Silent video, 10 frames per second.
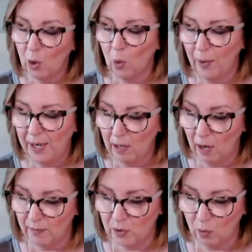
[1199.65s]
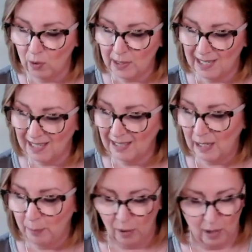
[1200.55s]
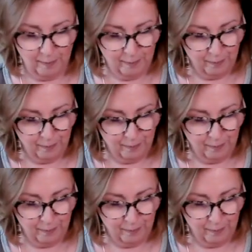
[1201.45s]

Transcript: Queen of Swords is Libra.